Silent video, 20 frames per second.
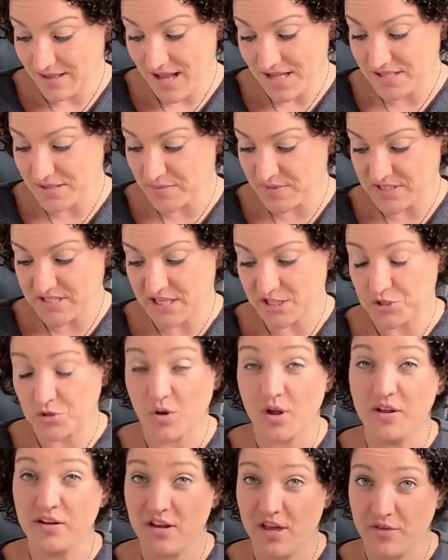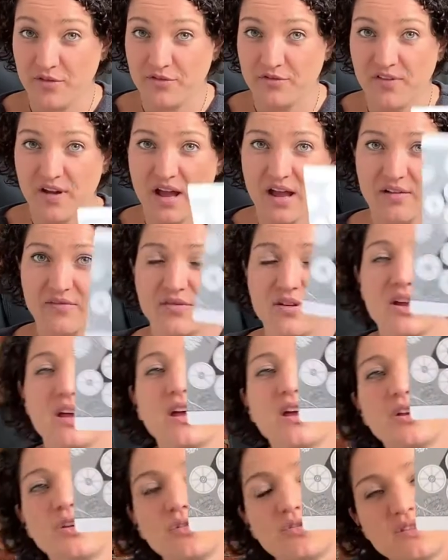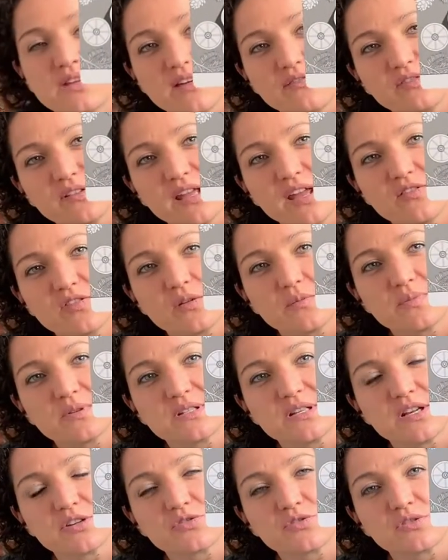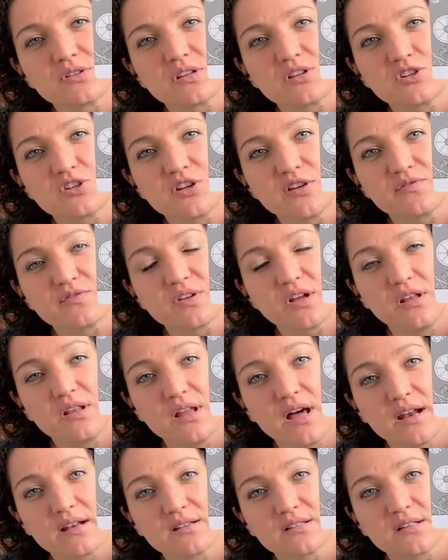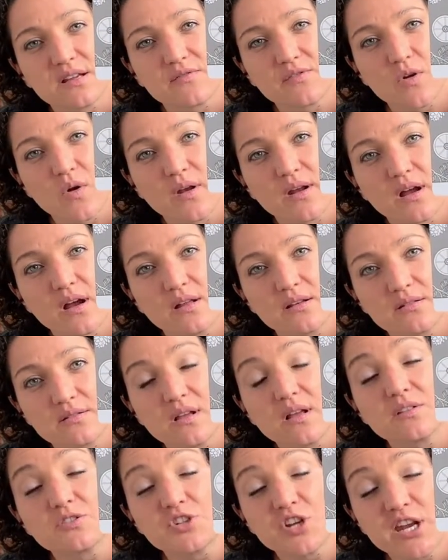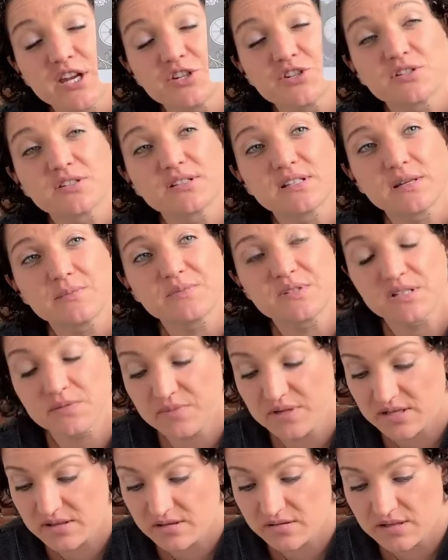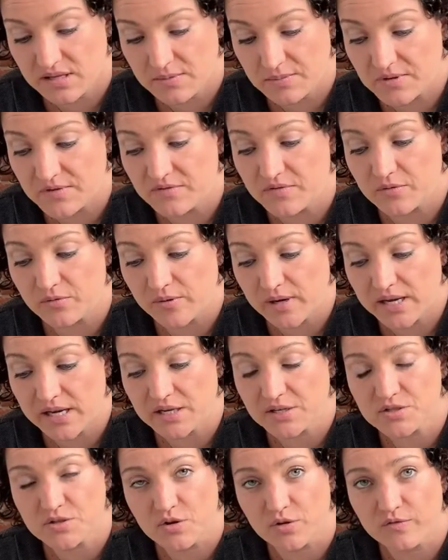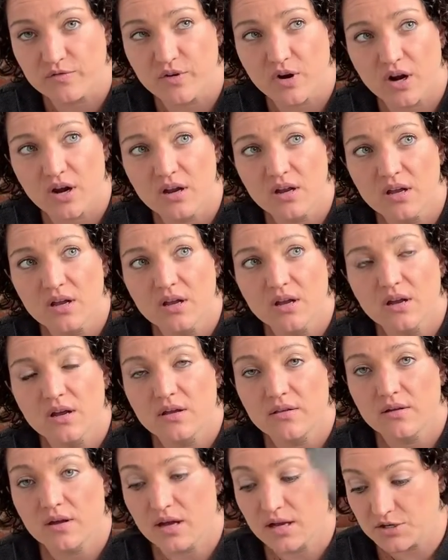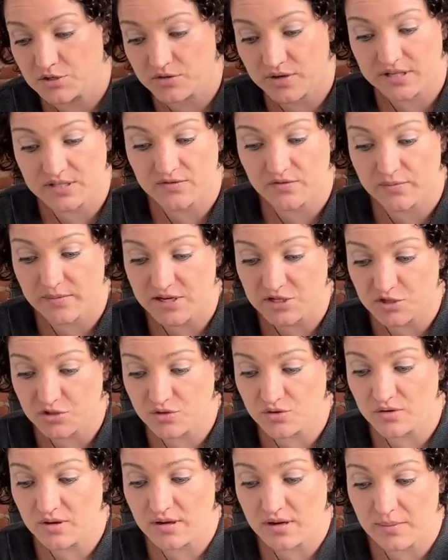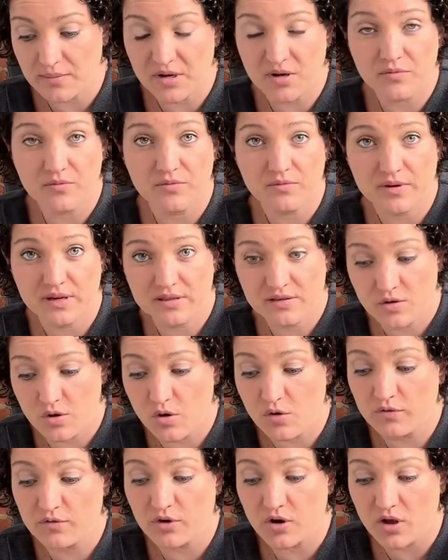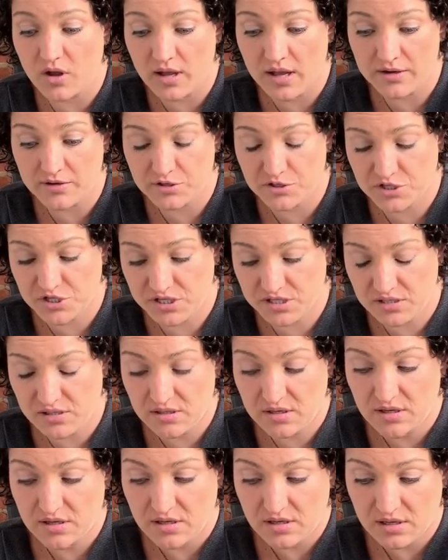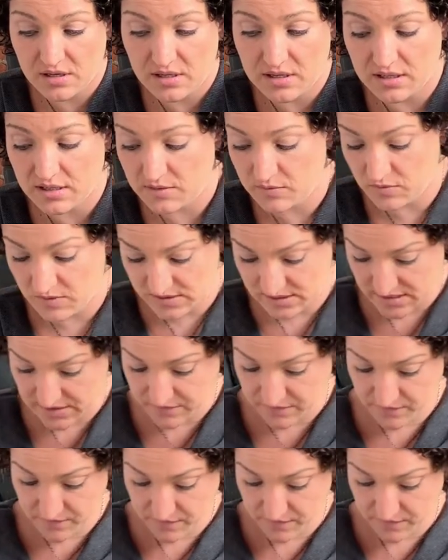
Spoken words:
lots of potential. Another 5. You definitely have the potential to shift a lot of stuff going on. Changes seems to be the theme of the reading so far. Transformation. And I'm going to read the overall energy once I